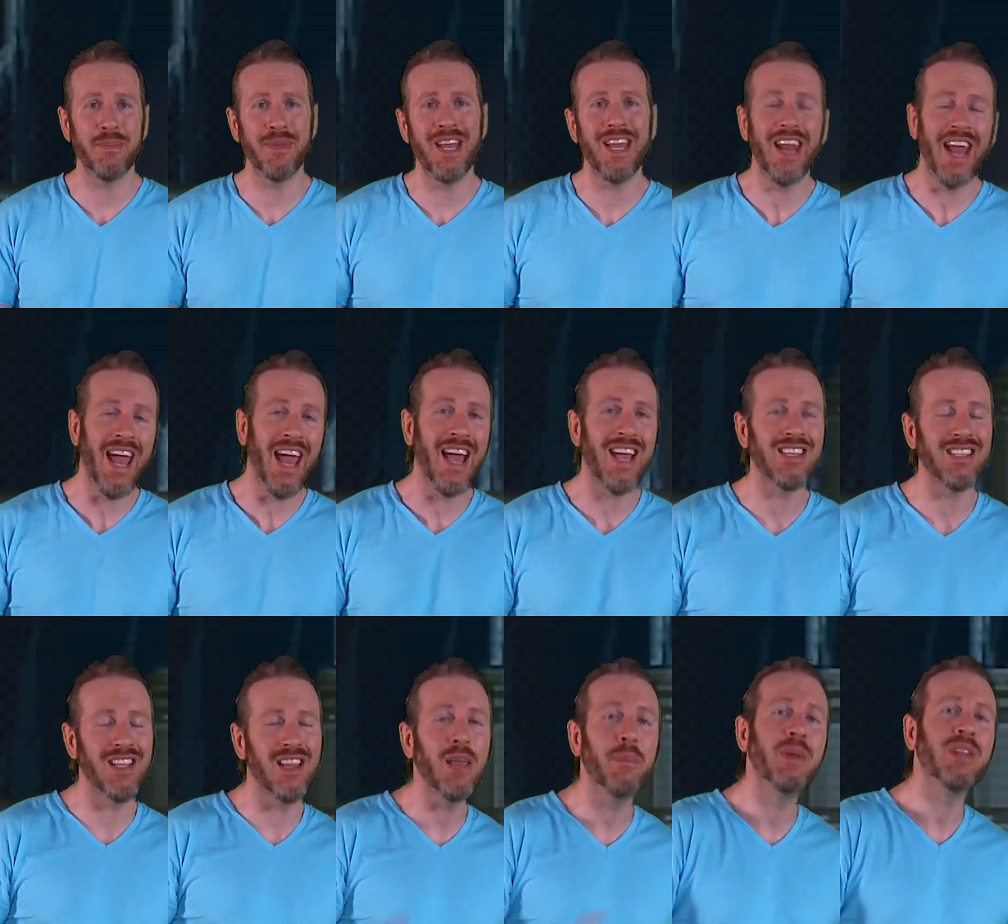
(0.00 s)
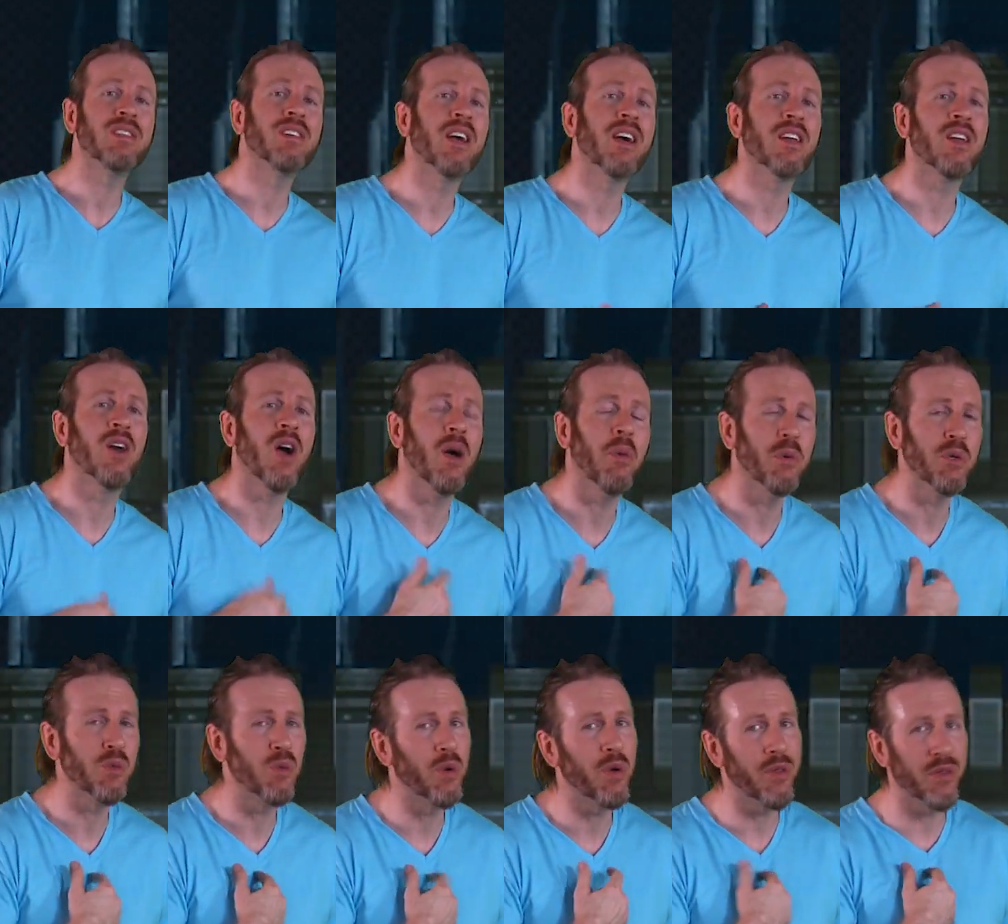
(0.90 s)
Man X. And let me tell you, I
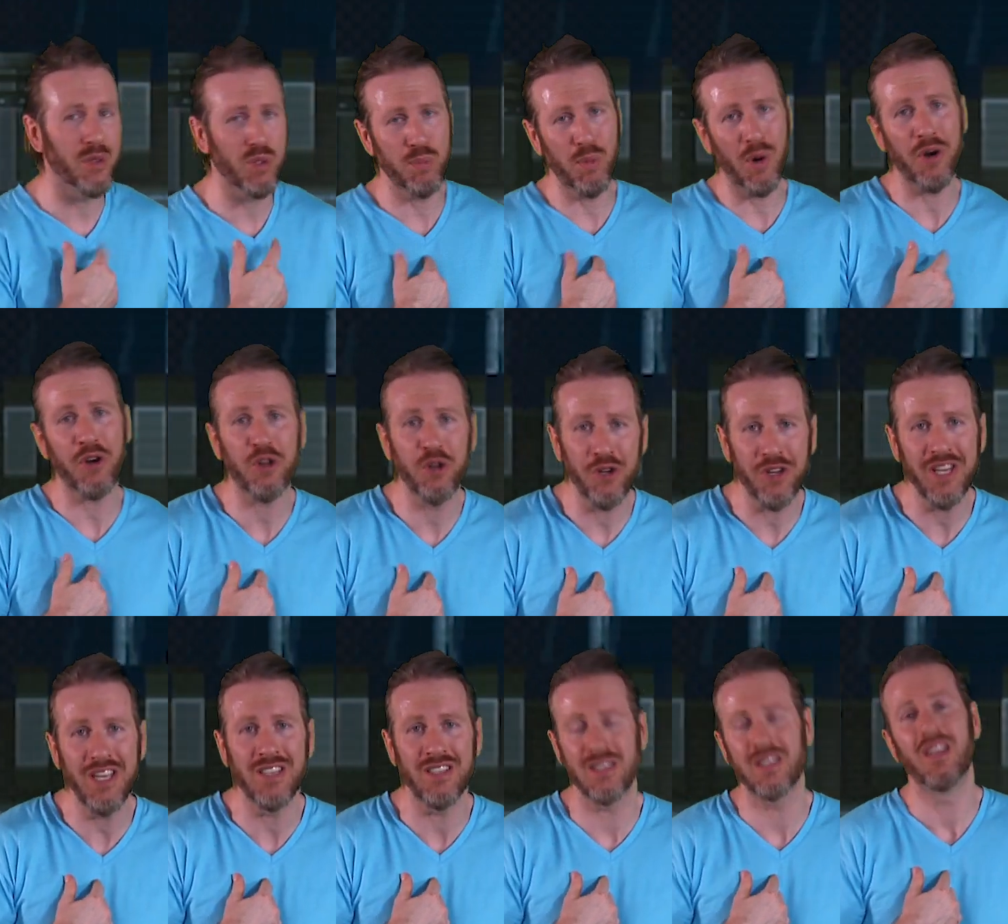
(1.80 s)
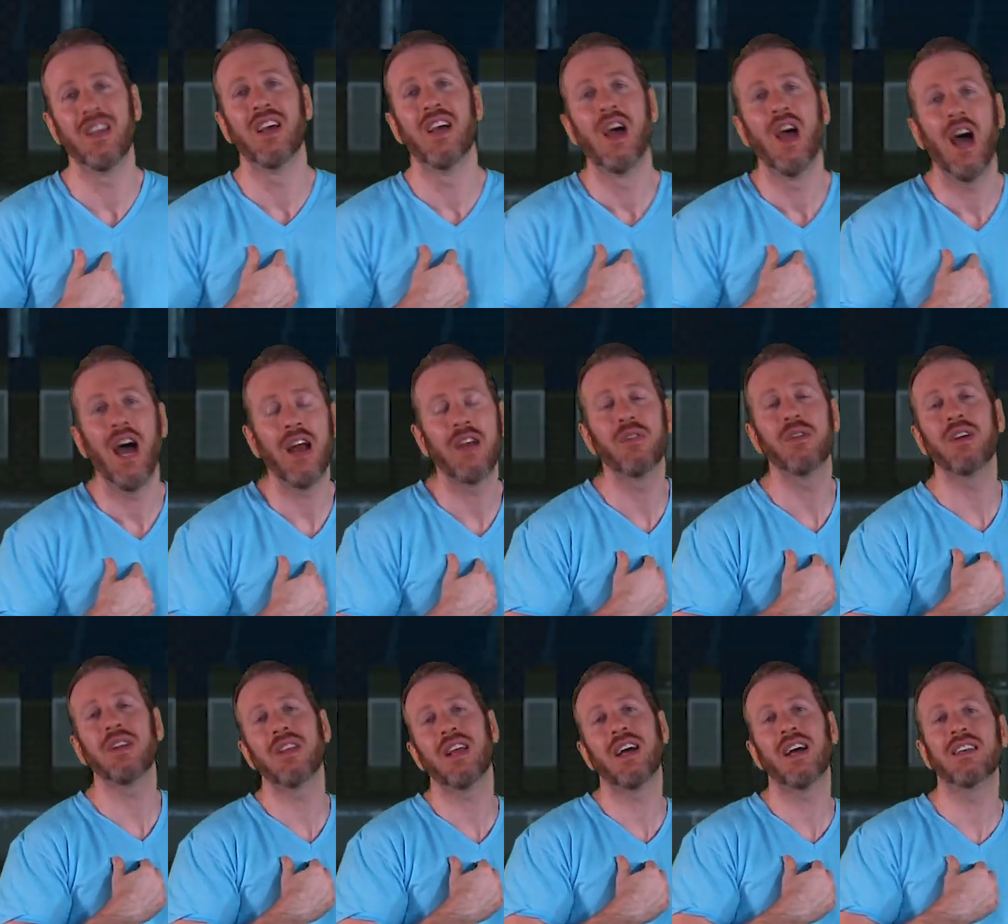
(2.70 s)
was one of the smart cookies. I
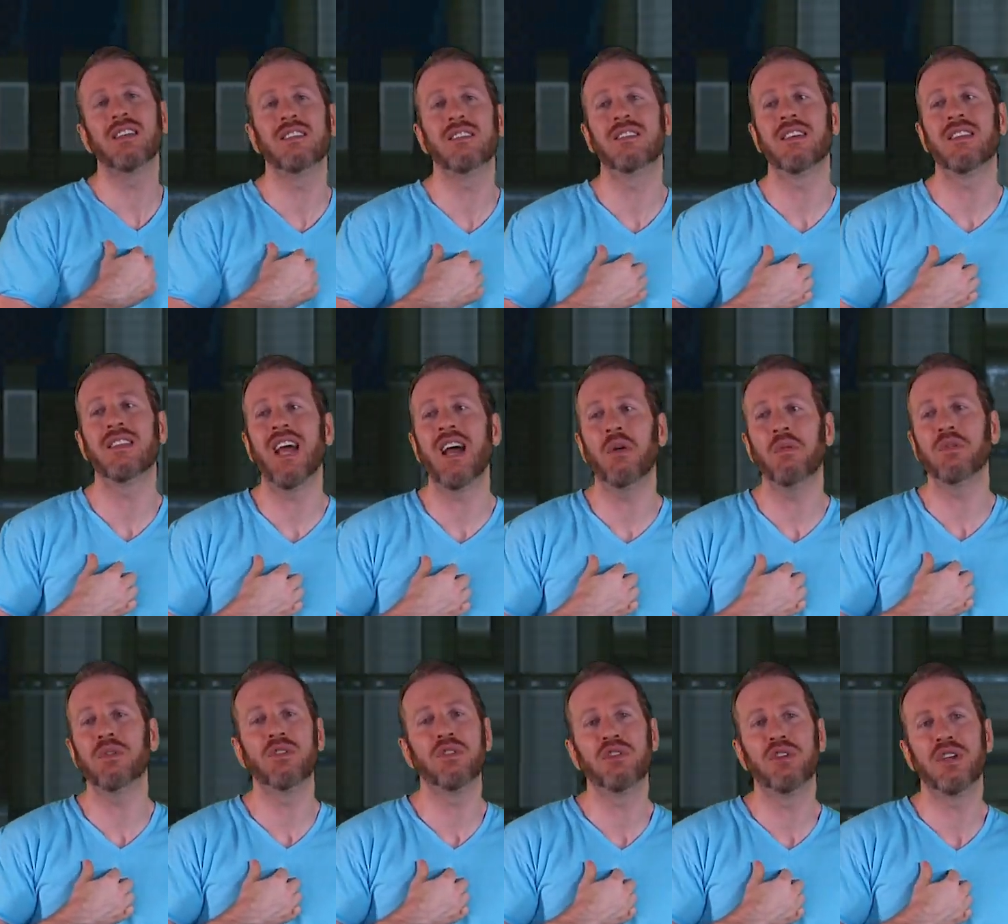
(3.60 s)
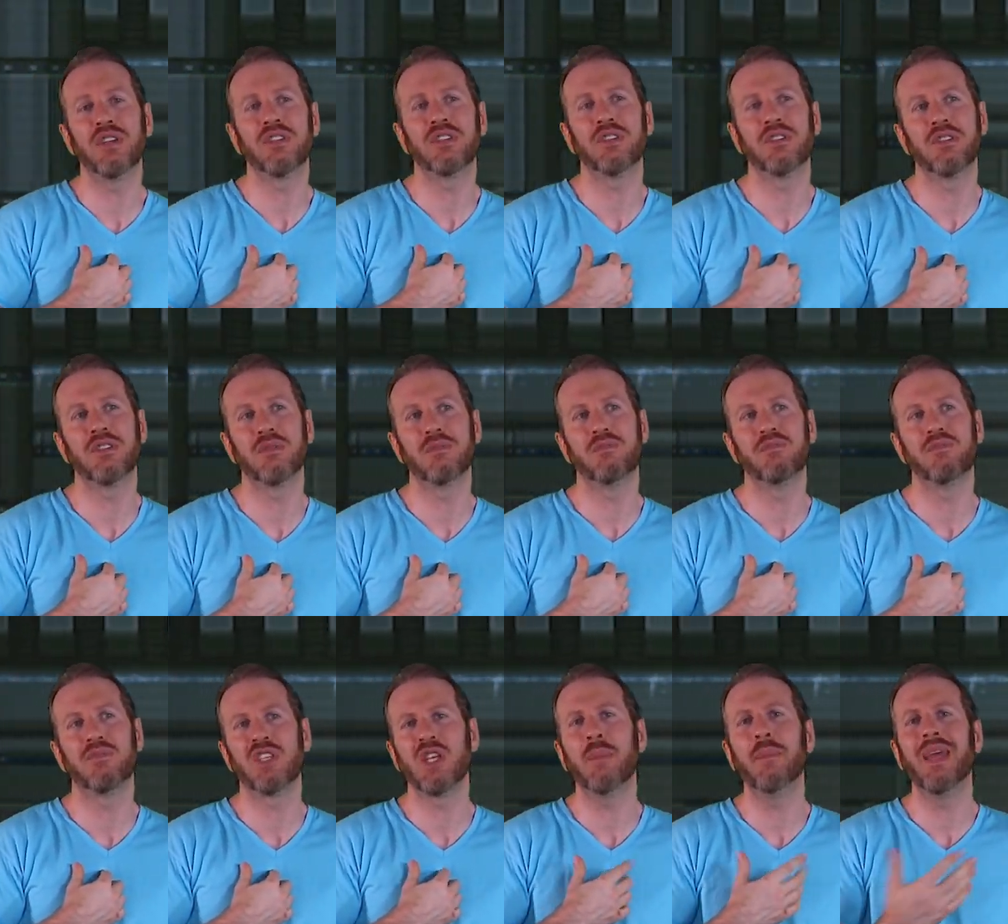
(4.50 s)
realized that was just
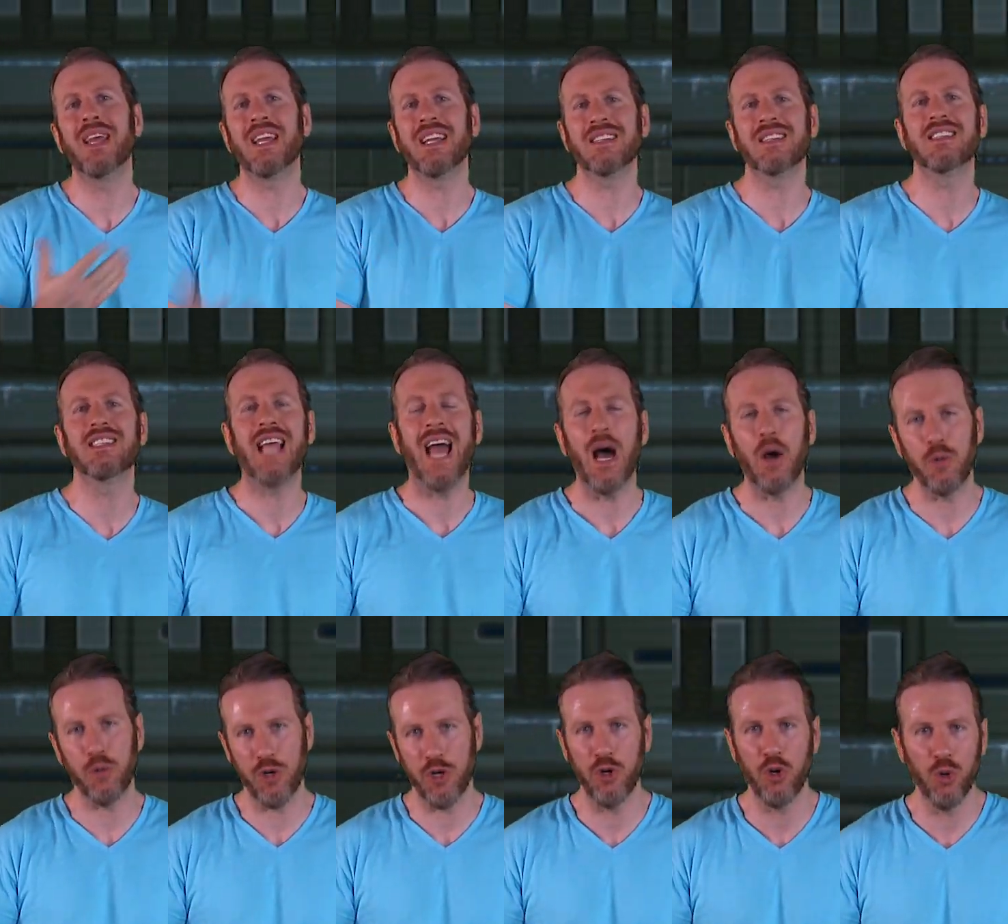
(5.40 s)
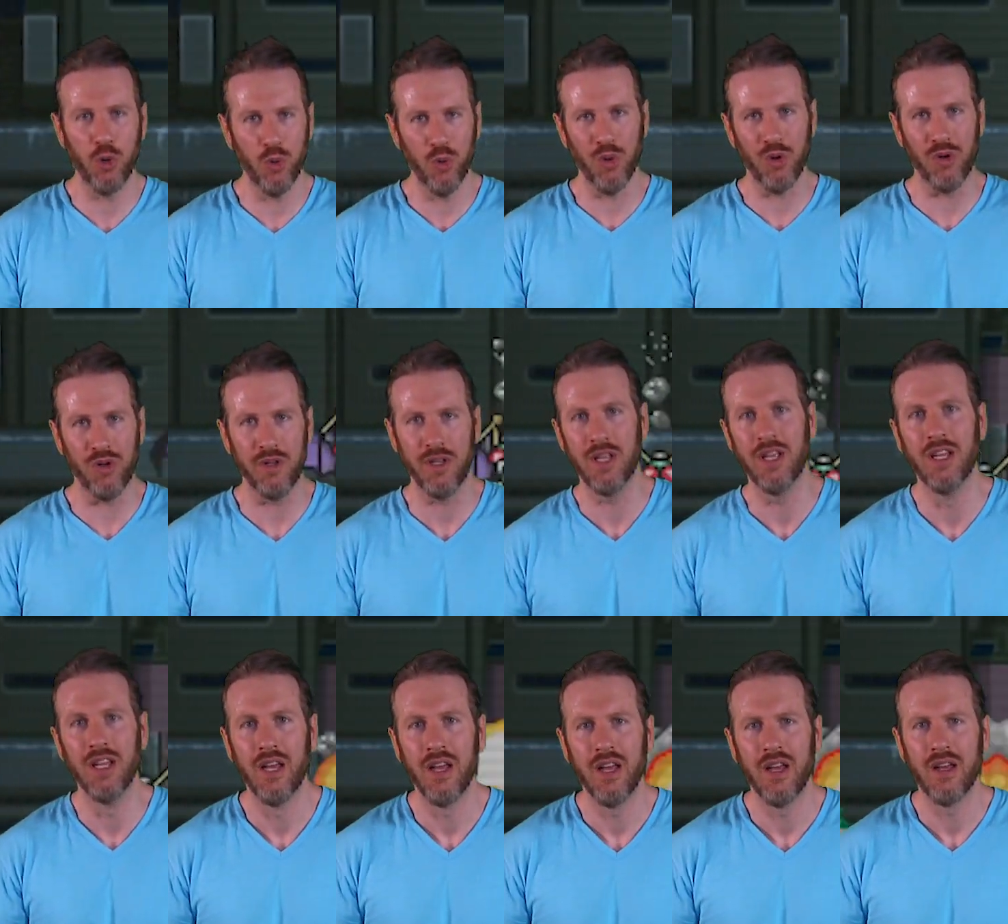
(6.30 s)
to make it sound cool,
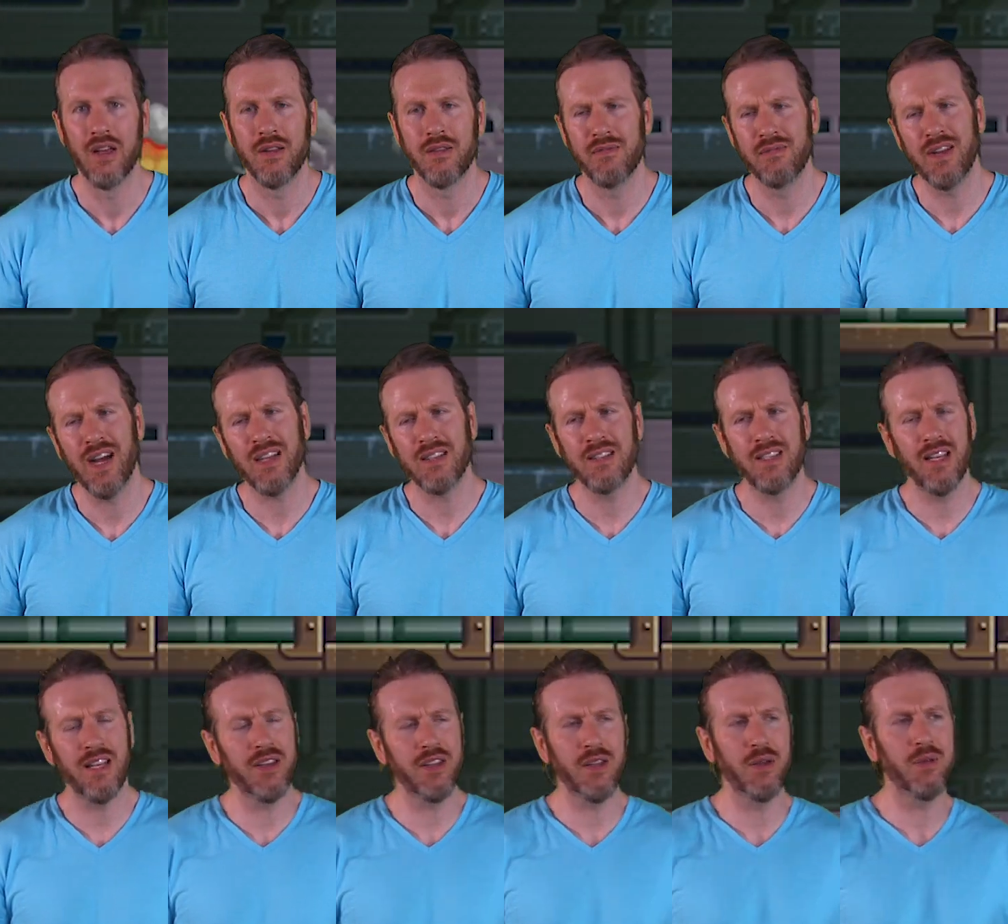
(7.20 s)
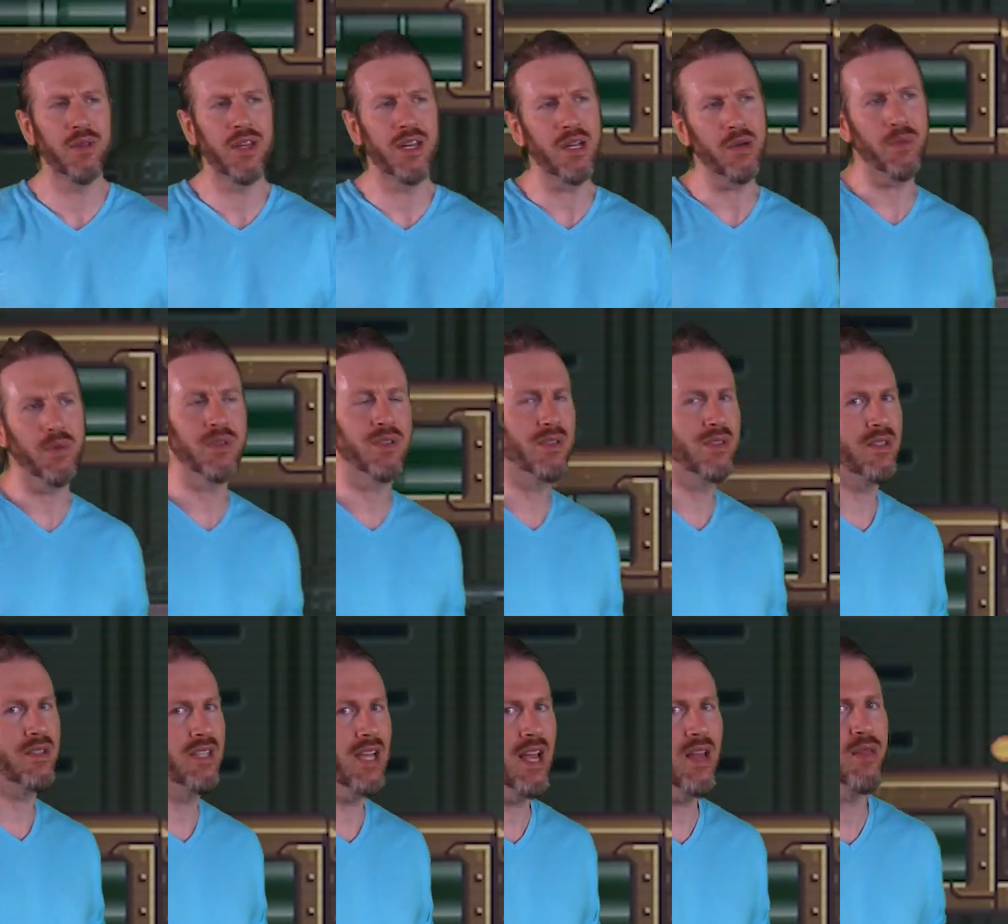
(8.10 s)
not tell you that it was
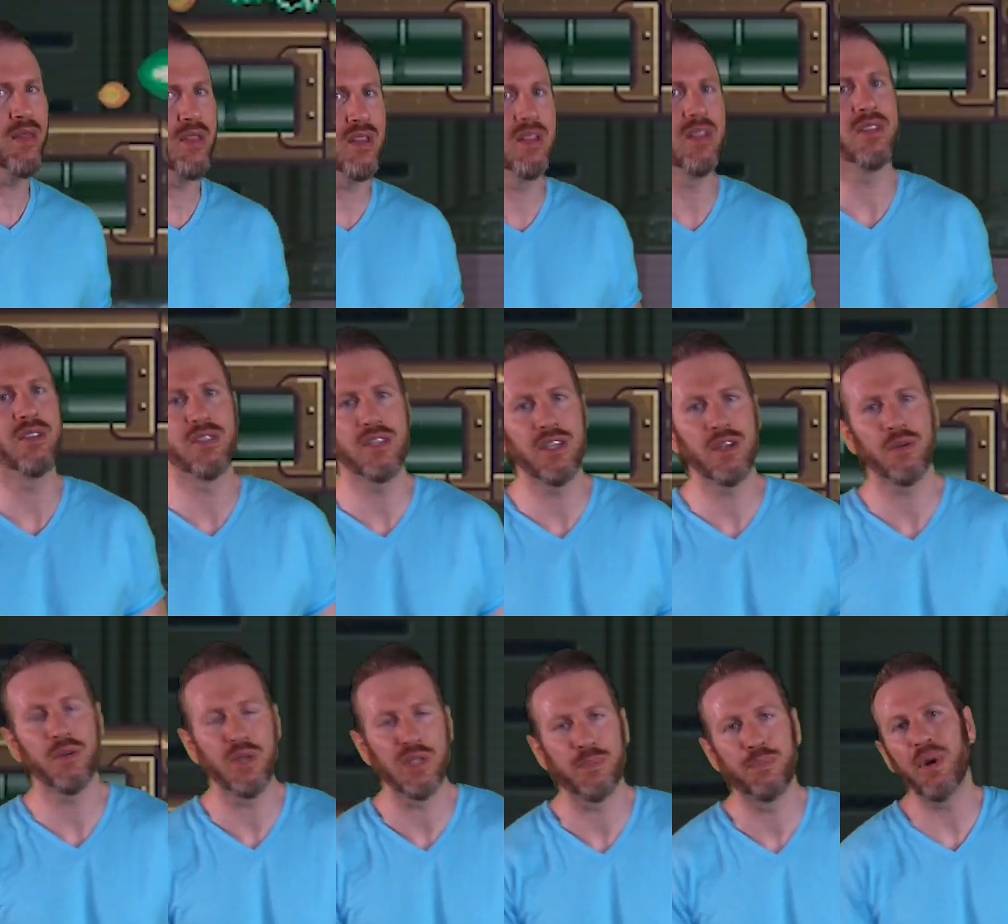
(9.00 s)
the 10th in the series.